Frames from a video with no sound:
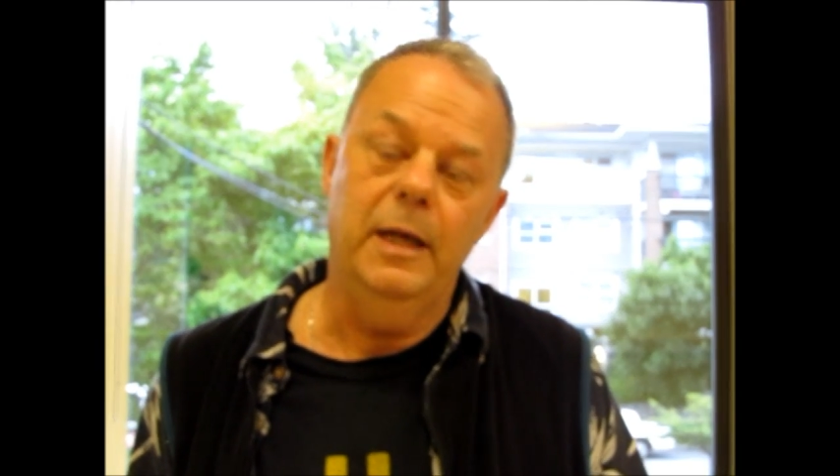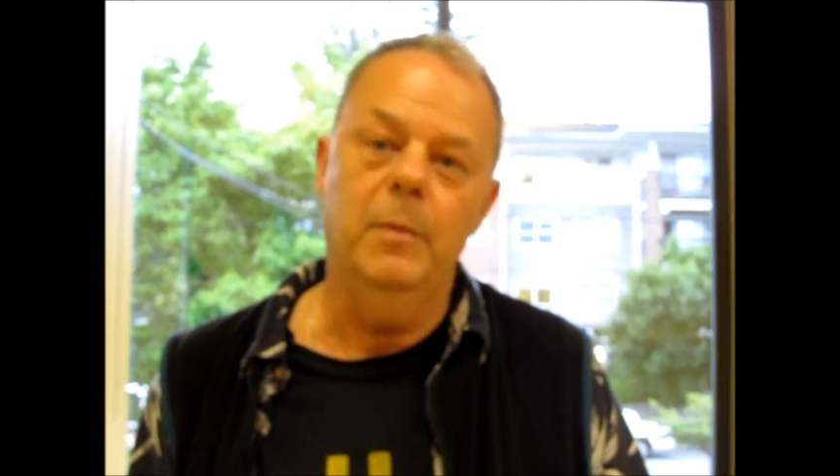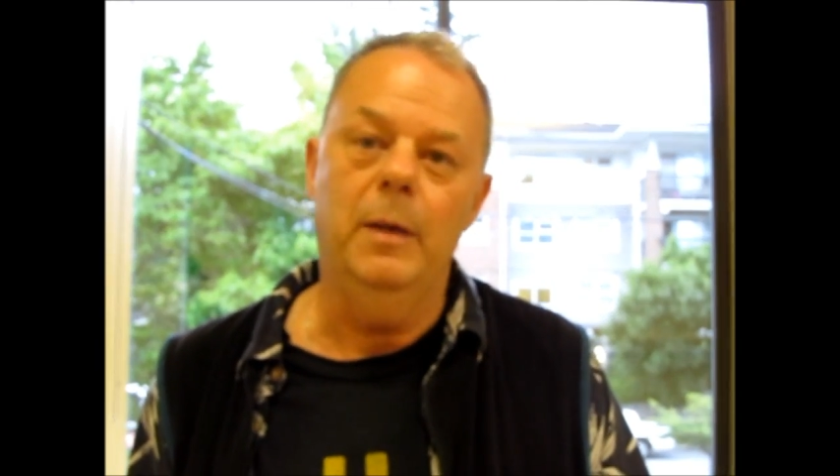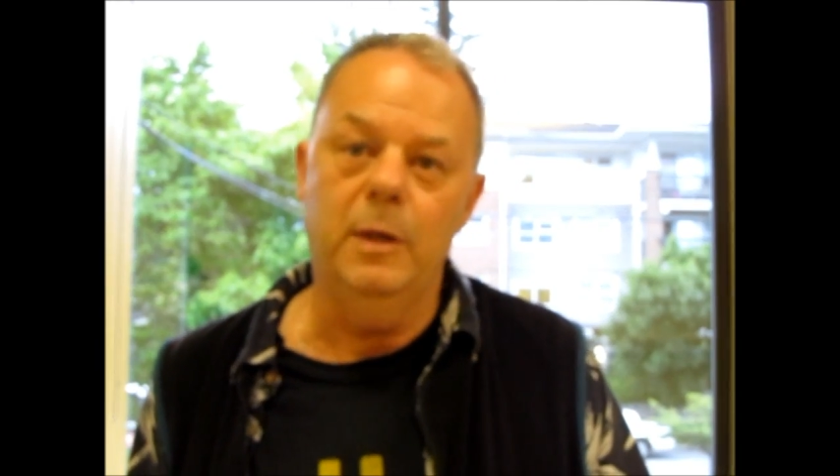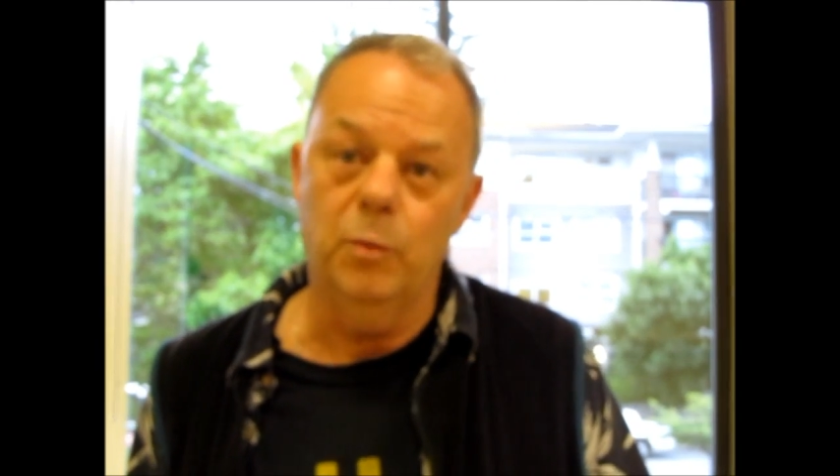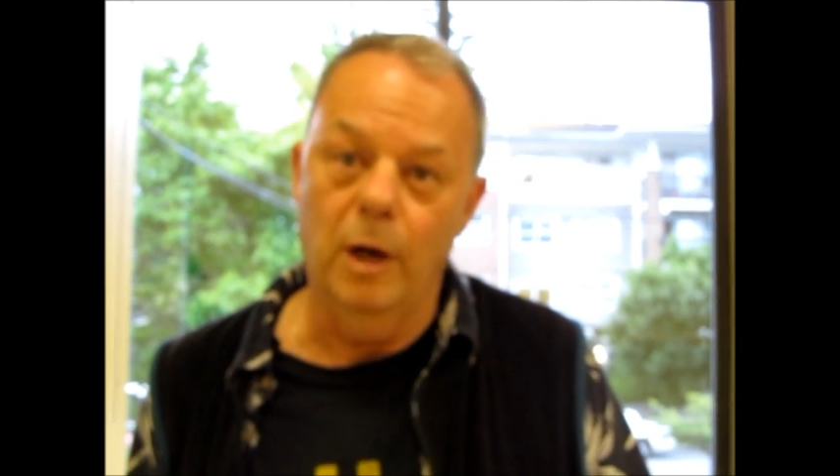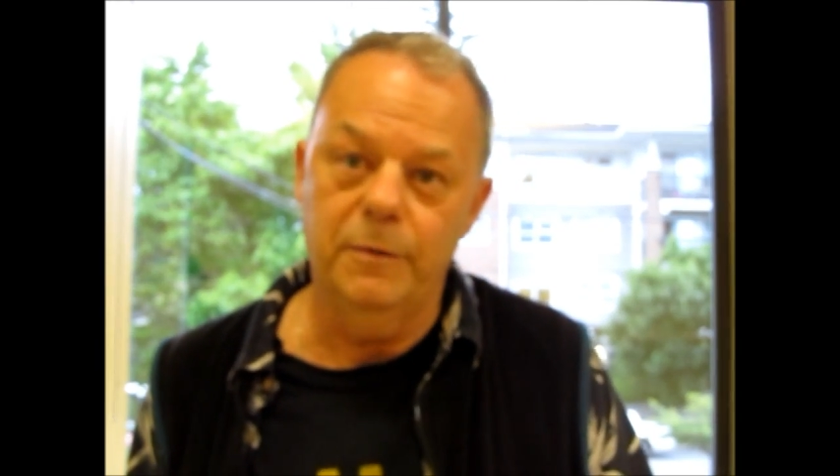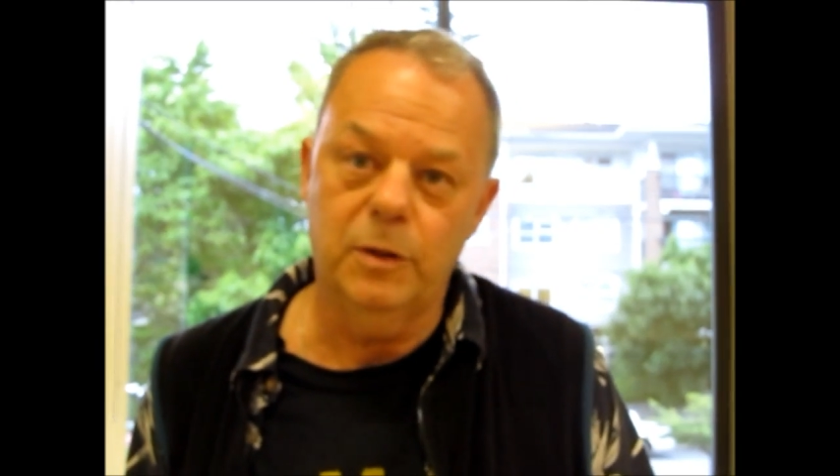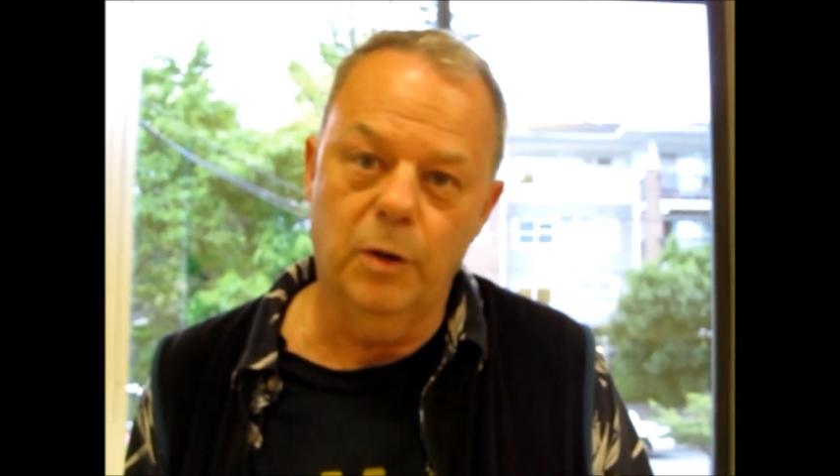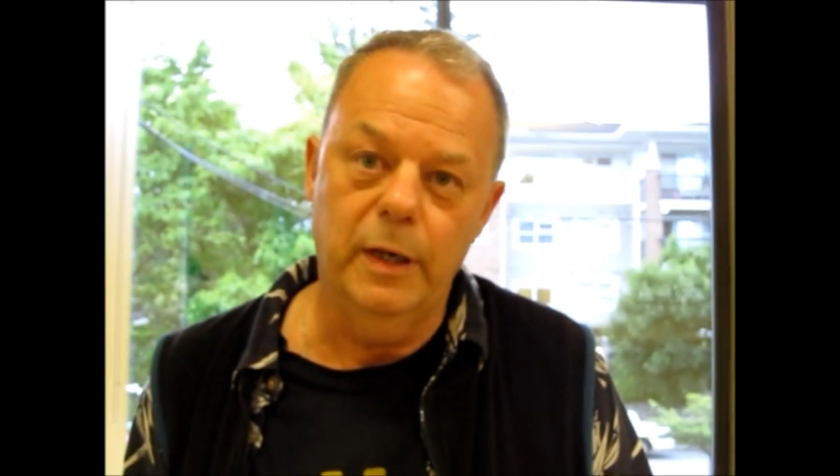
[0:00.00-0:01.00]
think maybe
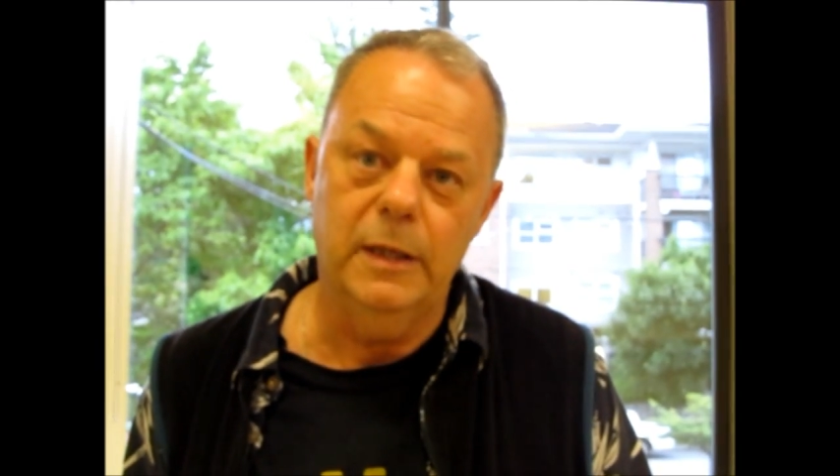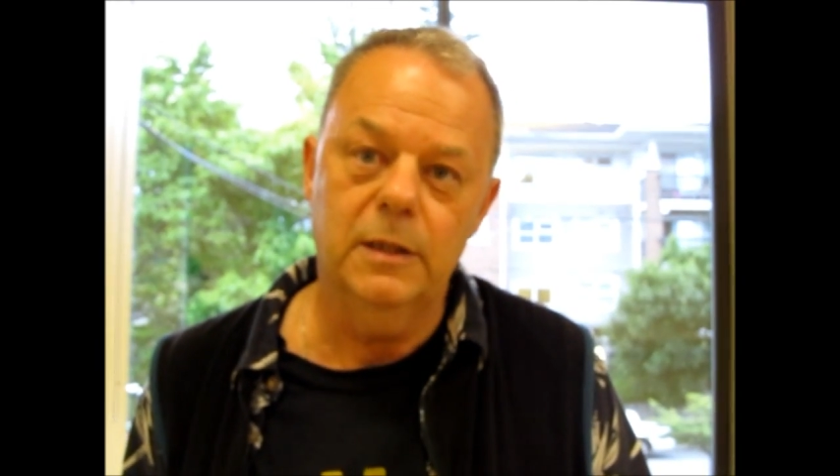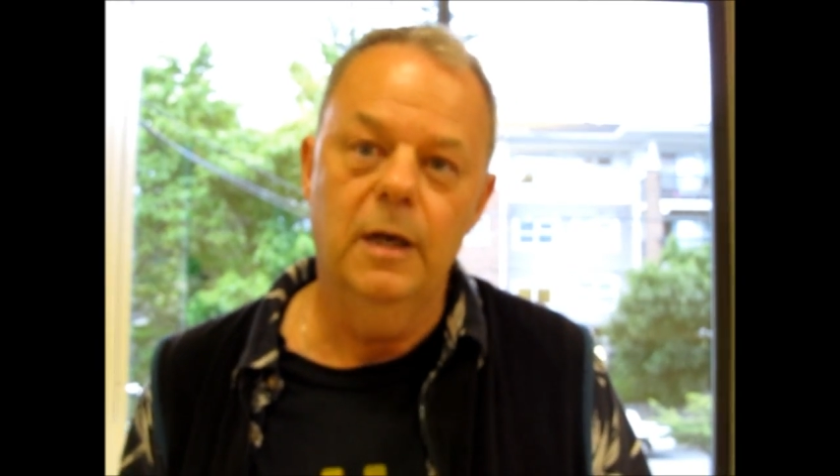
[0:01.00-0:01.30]
12 stories.